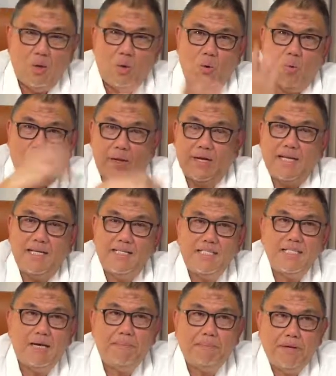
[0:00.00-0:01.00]
When I
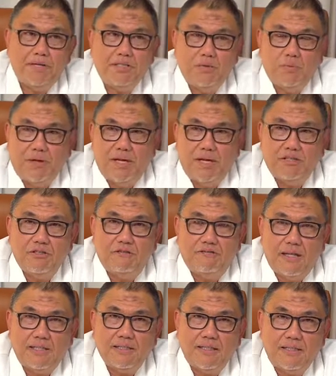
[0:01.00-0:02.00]
see a patient with atrial
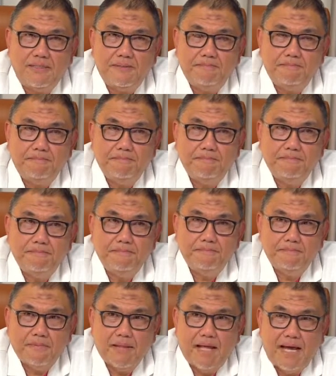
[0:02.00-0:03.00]
flutter,
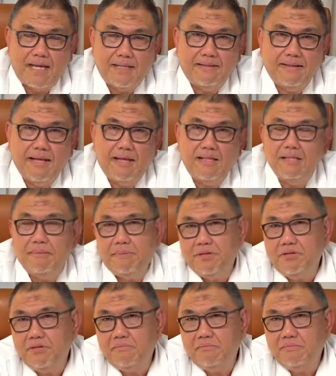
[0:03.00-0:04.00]
I tell the
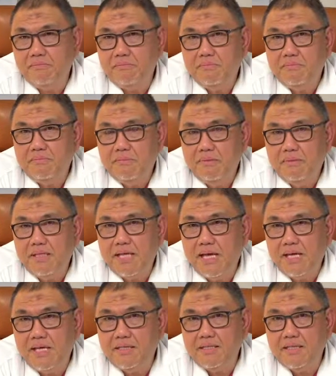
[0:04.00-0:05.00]
patient there
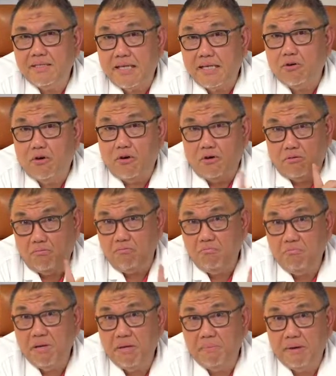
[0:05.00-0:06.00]
is a typo,
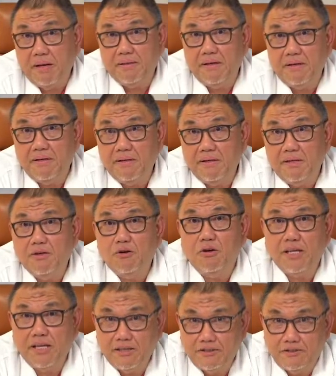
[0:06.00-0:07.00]
big brother,
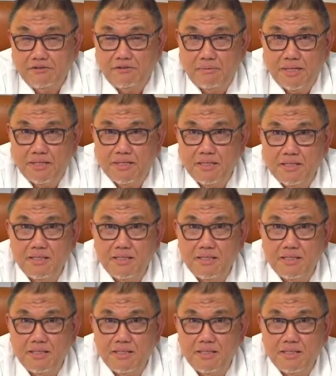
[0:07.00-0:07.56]
called atrial fibrillation